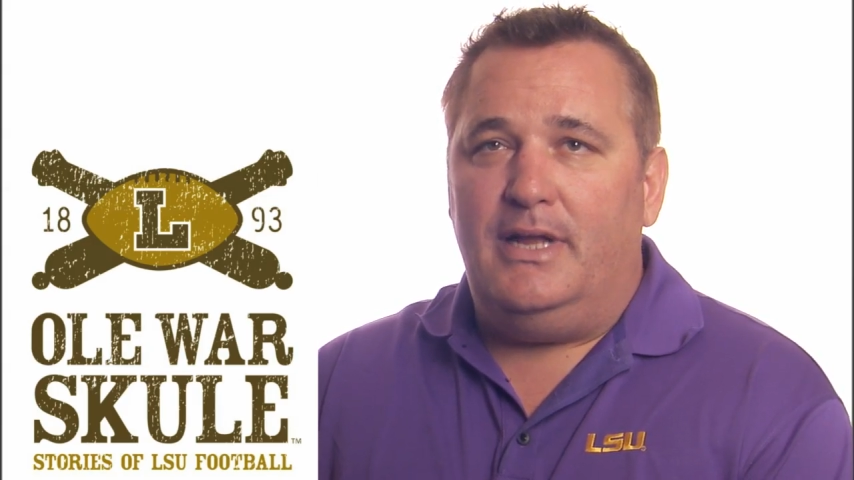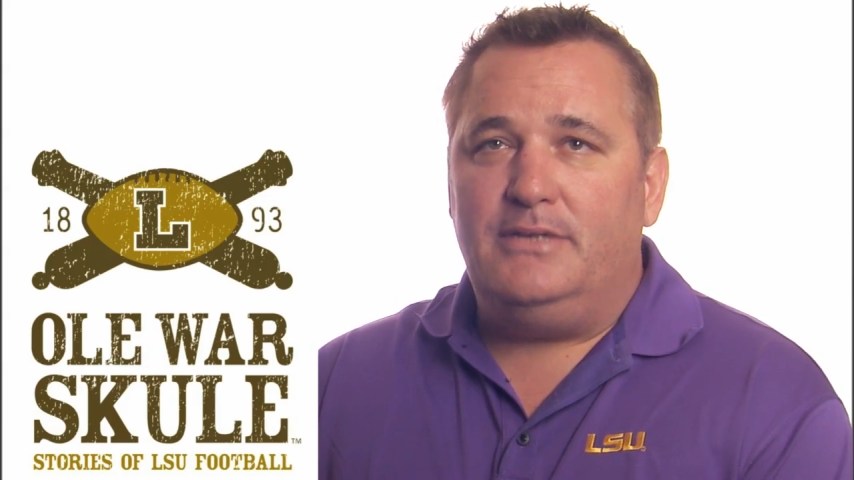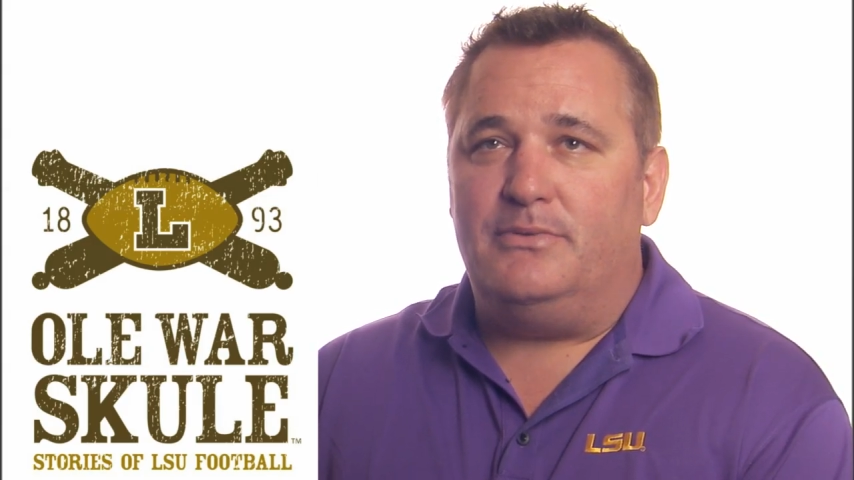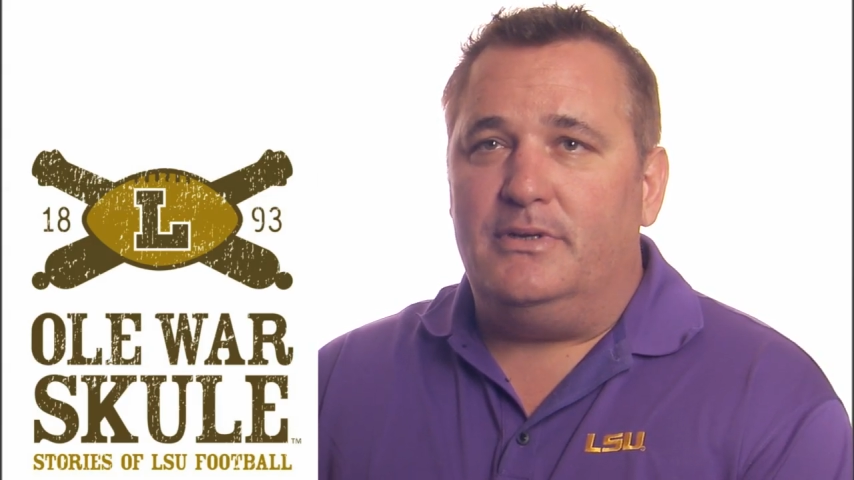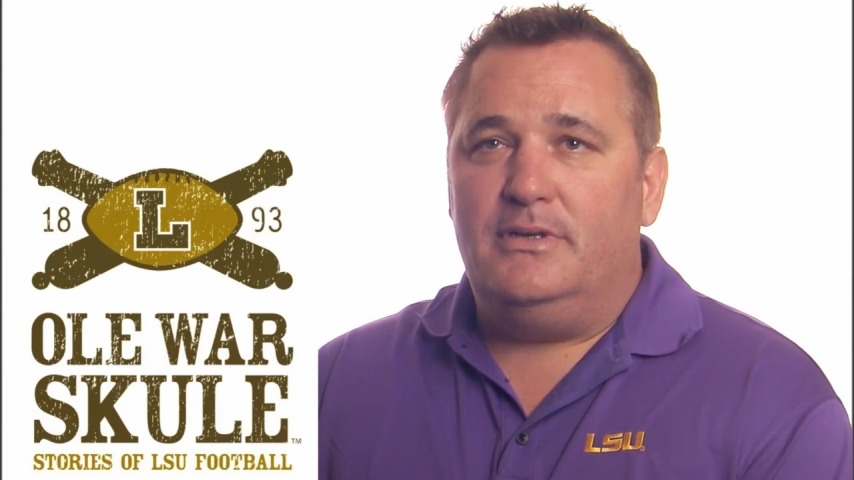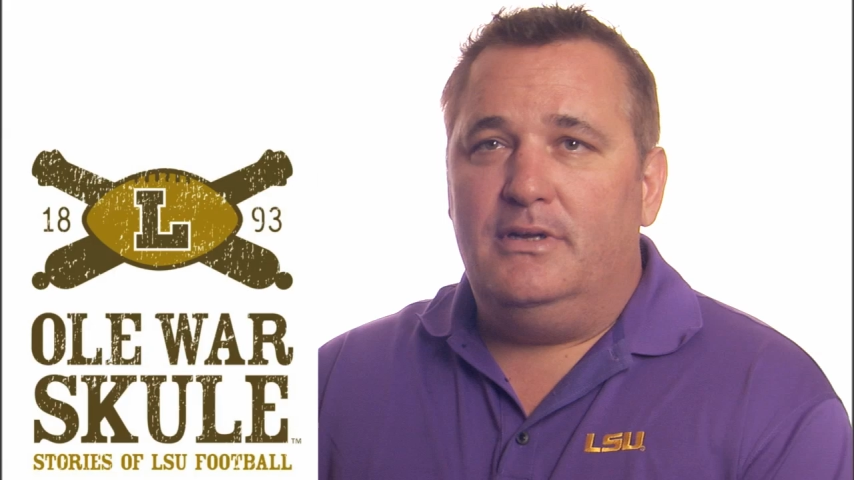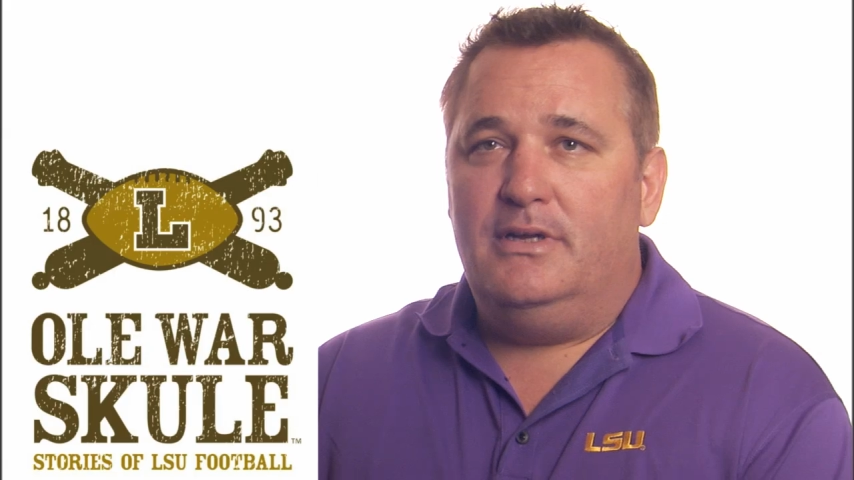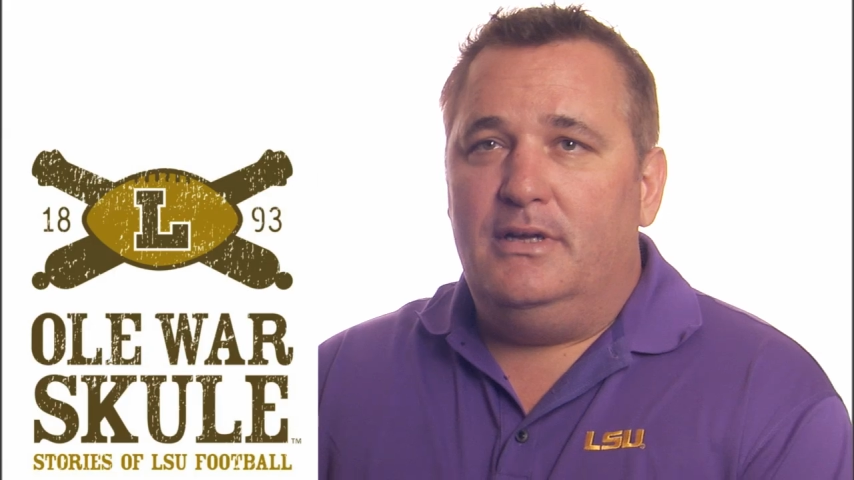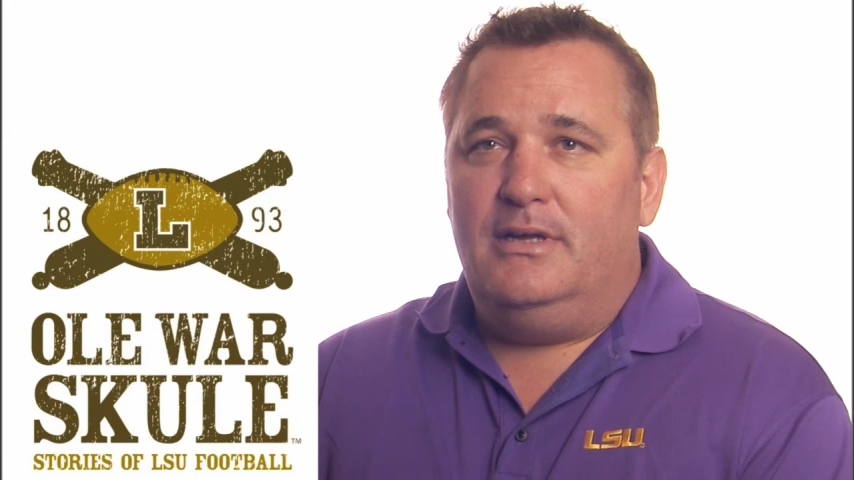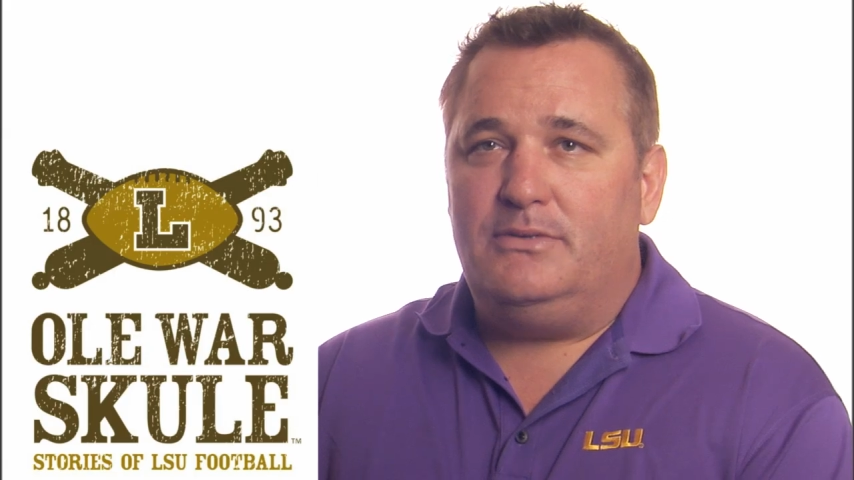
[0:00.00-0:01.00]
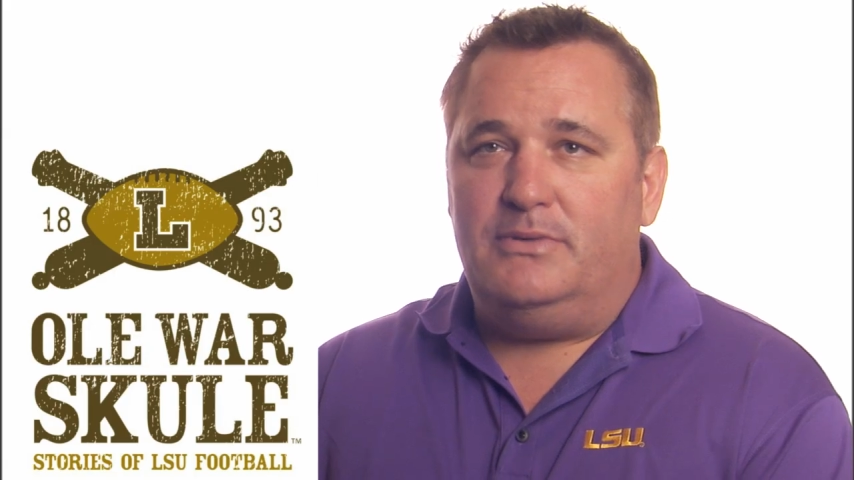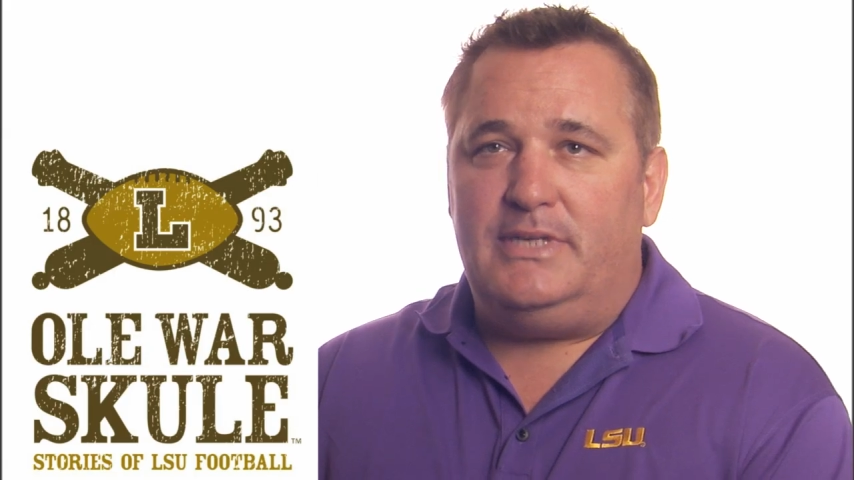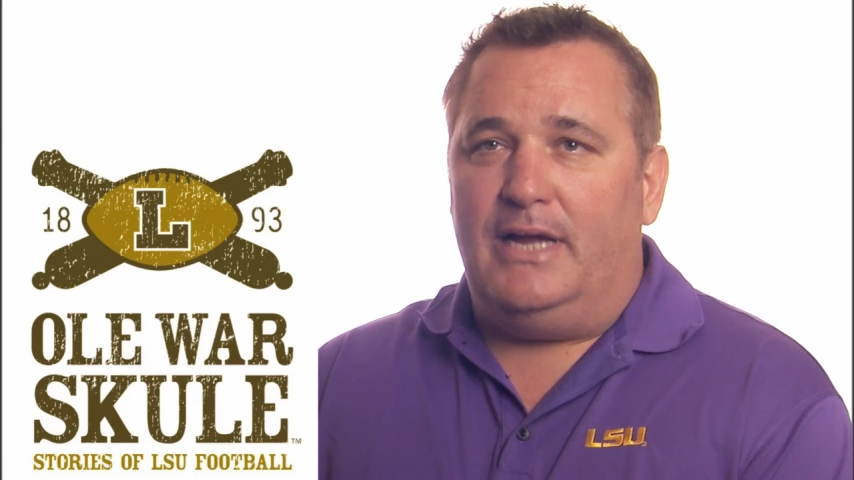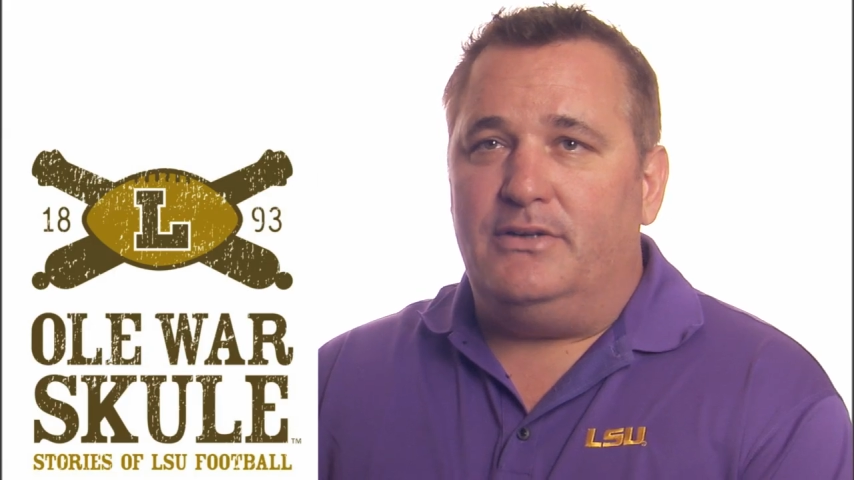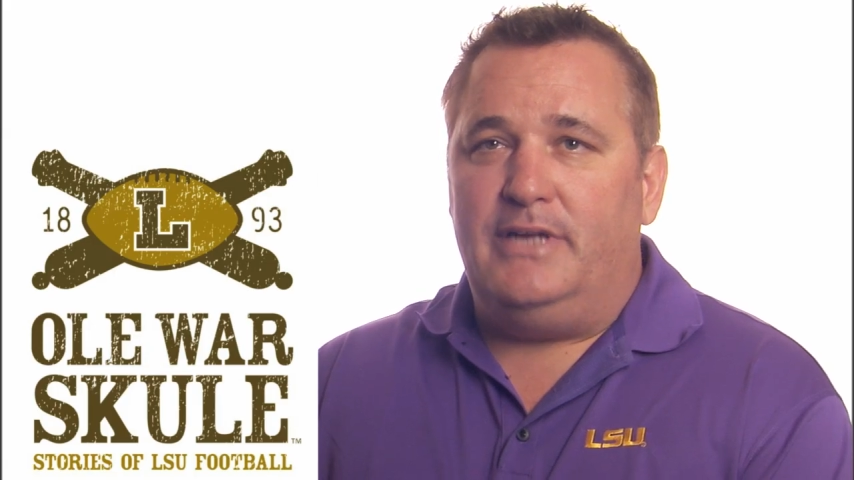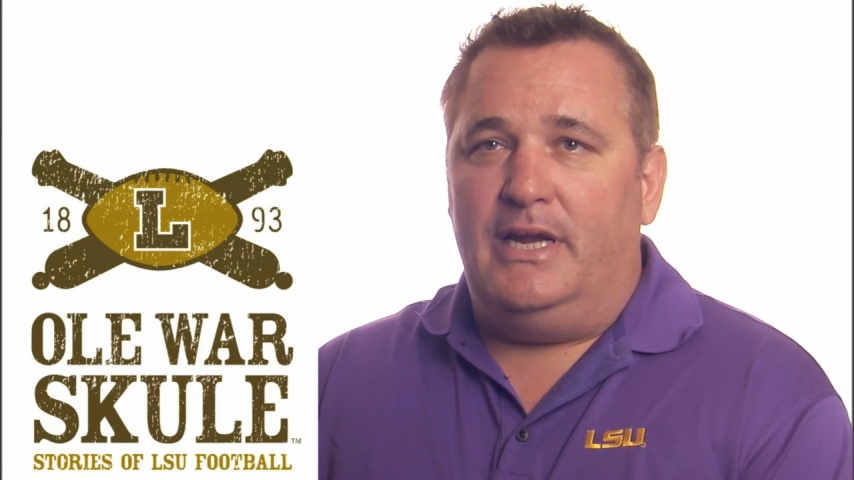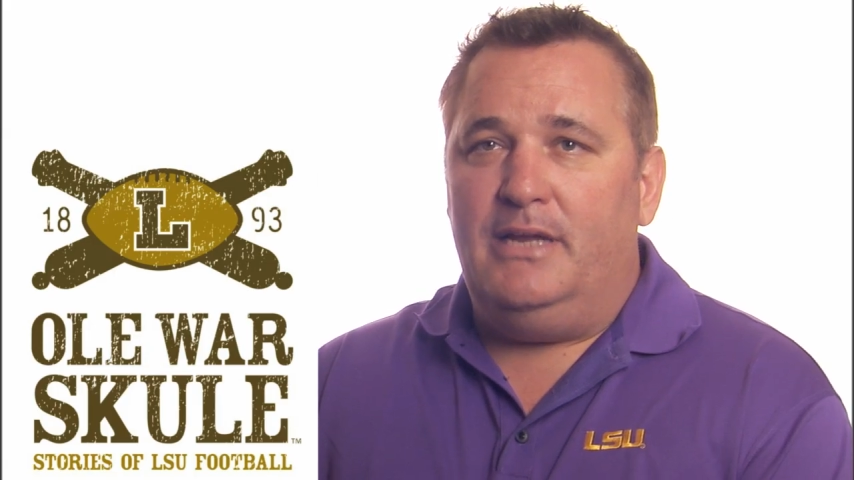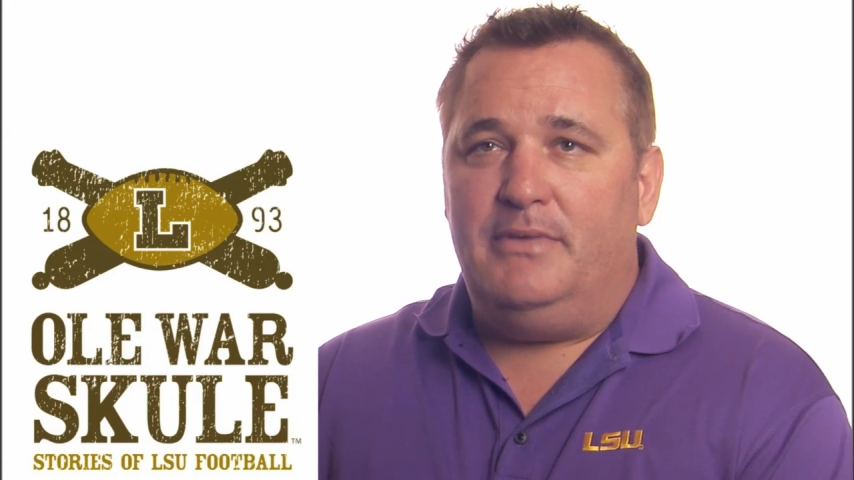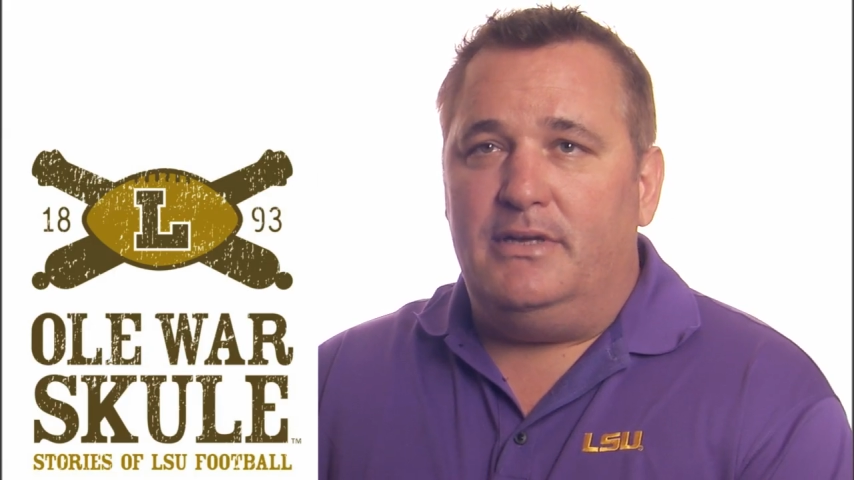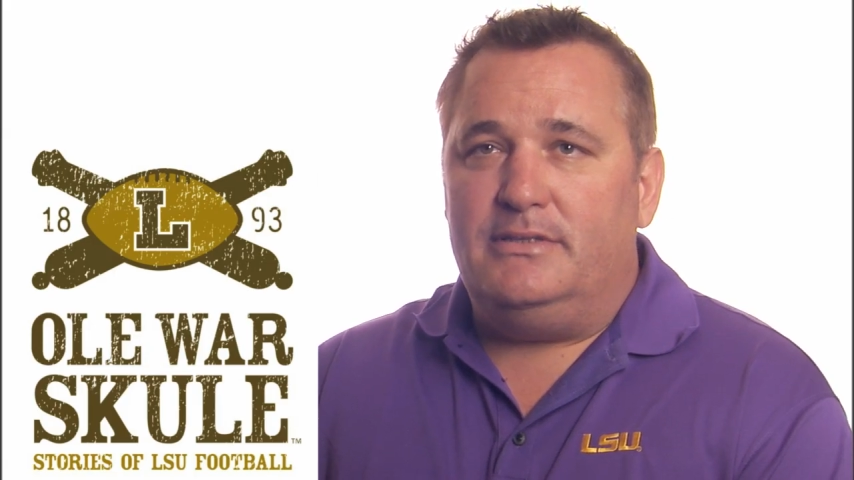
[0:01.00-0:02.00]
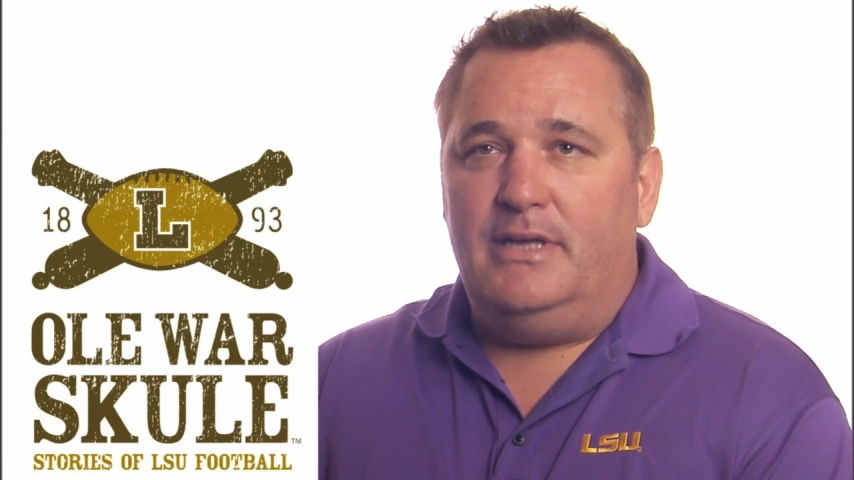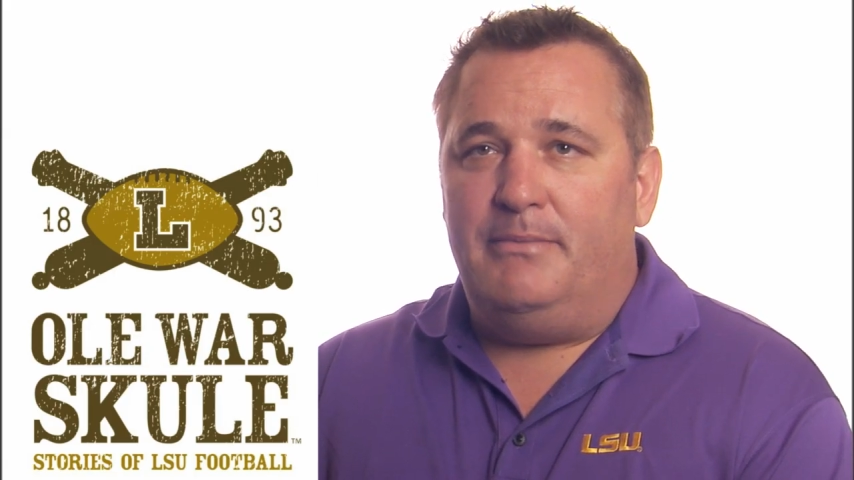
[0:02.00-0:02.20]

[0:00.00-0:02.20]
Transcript: That's what Tiger Stadium is.